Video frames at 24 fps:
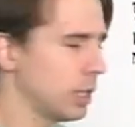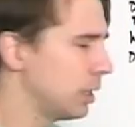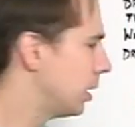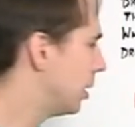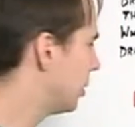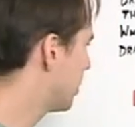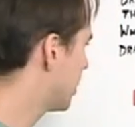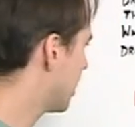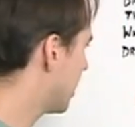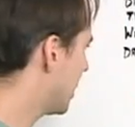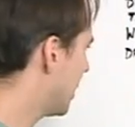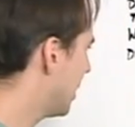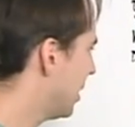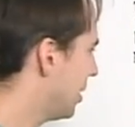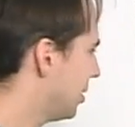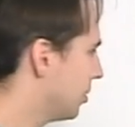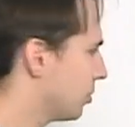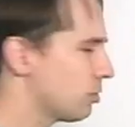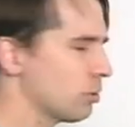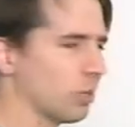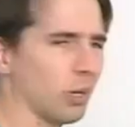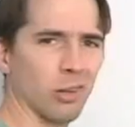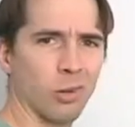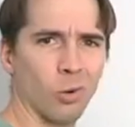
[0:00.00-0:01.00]
She can't
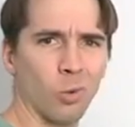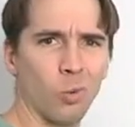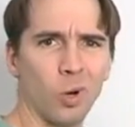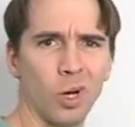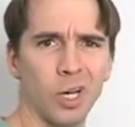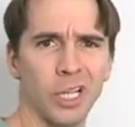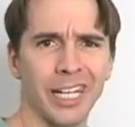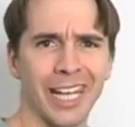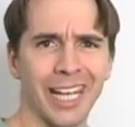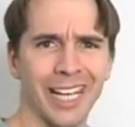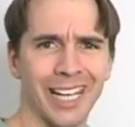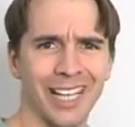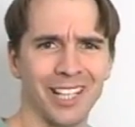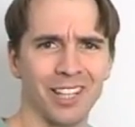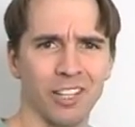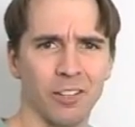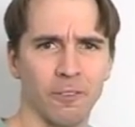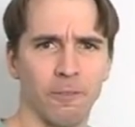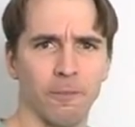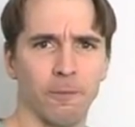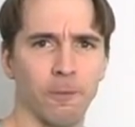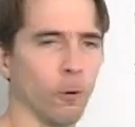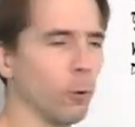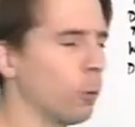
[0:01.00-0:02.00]
draw the 1 and the
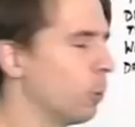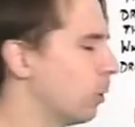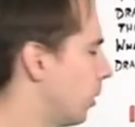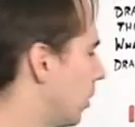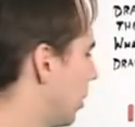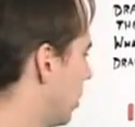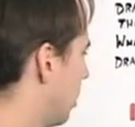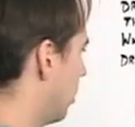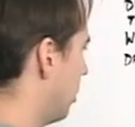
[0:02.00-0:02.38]
4.